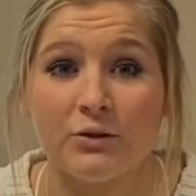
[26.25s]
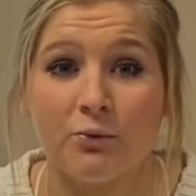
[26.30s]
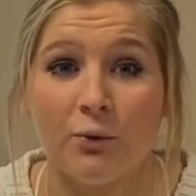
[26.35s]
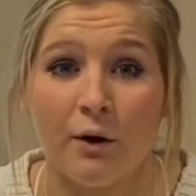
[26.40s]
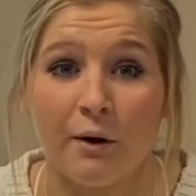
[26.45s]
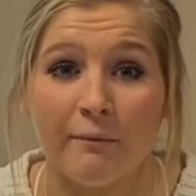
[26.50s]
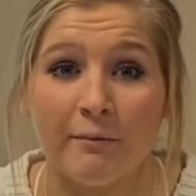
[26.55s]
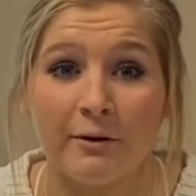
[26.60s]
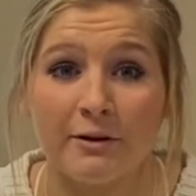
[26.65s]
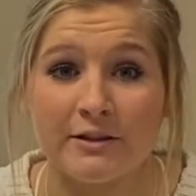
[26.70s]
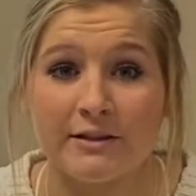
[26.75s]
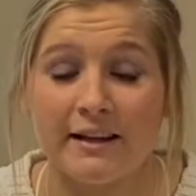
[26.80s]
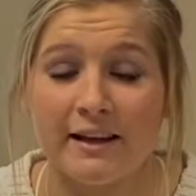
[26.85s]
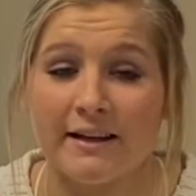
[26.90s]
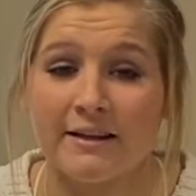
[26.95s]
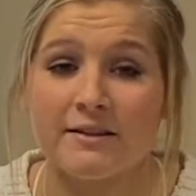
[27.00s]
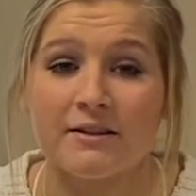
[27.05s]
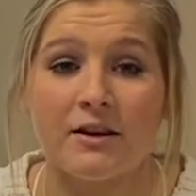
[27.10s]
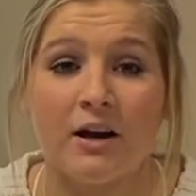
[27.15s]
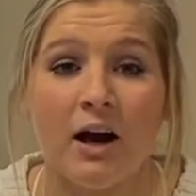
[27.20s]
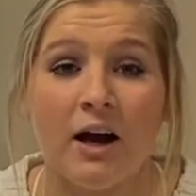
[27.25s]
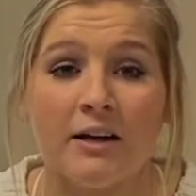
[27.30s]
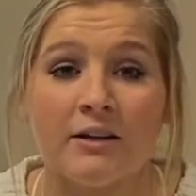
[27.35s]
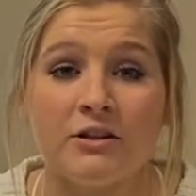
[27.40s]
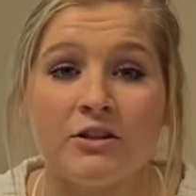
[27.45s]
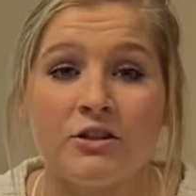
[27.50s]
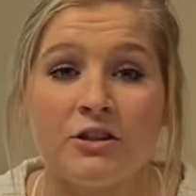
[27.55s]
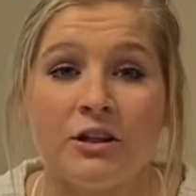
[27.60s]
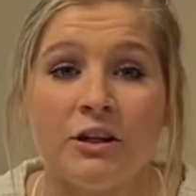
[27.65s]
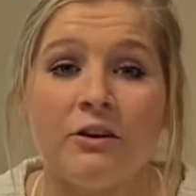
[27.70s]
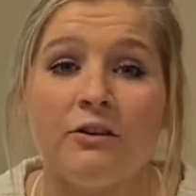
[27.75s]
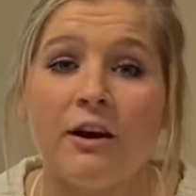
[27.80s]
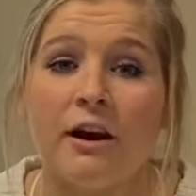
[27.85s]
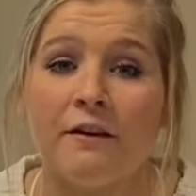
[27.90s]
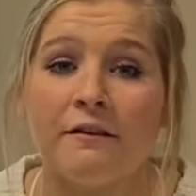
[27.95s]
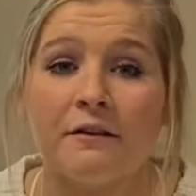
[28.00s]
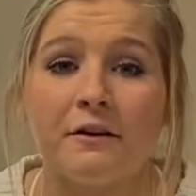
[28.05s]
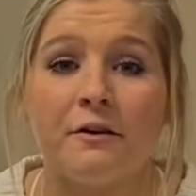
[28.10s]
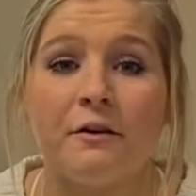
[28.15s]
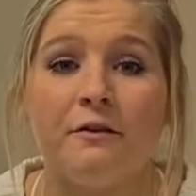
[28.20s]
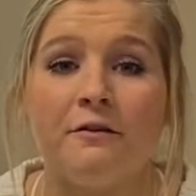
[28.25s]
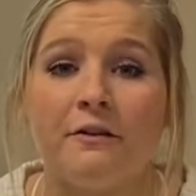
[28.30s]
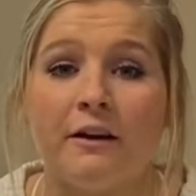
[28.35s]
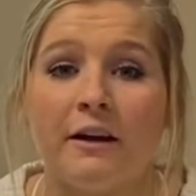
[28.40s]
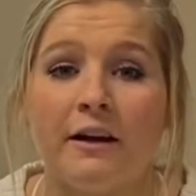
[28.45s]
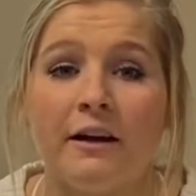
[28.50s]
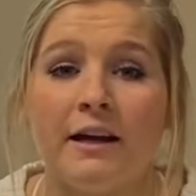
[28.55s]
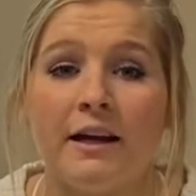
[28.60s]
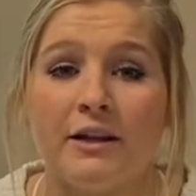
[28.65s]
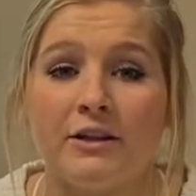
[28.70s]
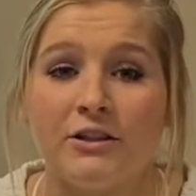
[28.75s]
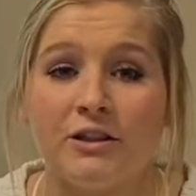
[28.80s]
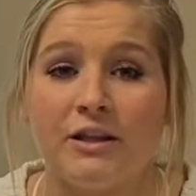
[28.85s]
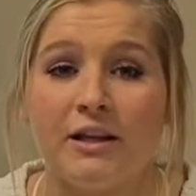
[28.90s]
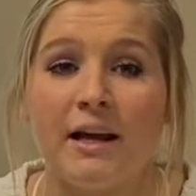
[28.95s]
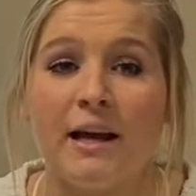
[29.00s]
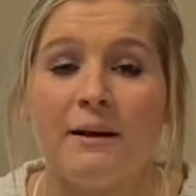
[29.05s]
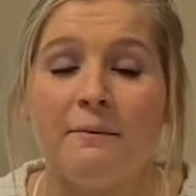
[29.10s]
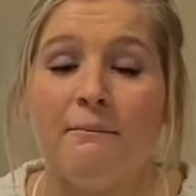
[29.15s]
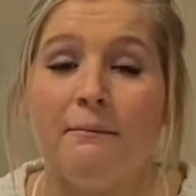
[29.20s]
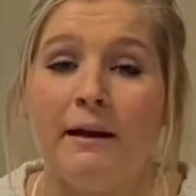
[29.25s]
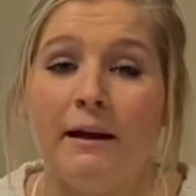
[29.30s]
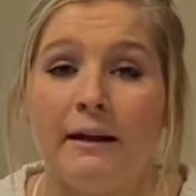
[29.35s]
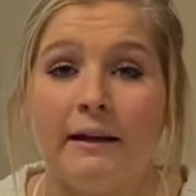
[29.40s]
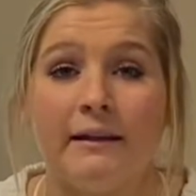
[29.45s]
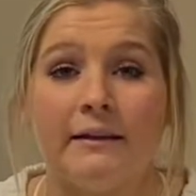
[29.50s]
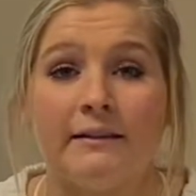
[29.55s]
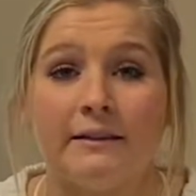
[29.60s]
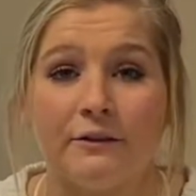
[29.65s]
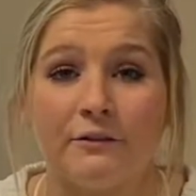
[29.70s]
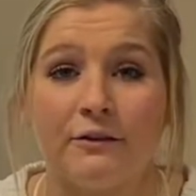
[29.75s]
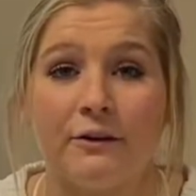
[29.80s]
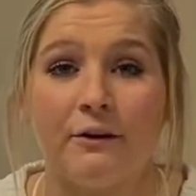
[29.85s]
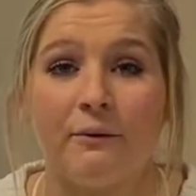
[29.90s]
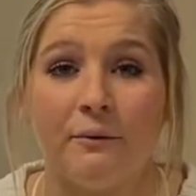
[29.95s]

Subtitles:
warblers that has caused geographical variation in many different